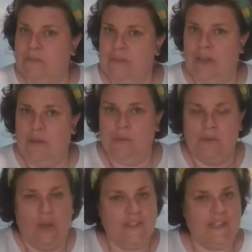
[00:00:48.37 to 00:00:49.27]
I will
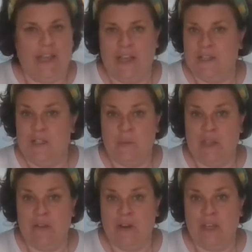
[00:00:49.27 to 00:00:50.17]
not say I can
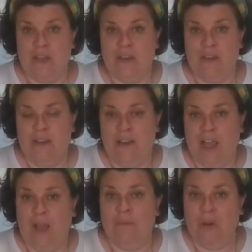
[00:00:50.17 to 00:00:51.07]
speak Greek. I
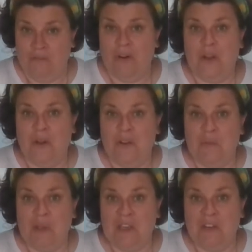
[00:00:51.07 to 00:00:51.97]
am not very good at
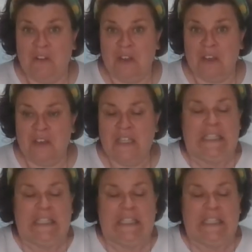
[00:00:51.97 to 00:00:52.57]
speaking Greek.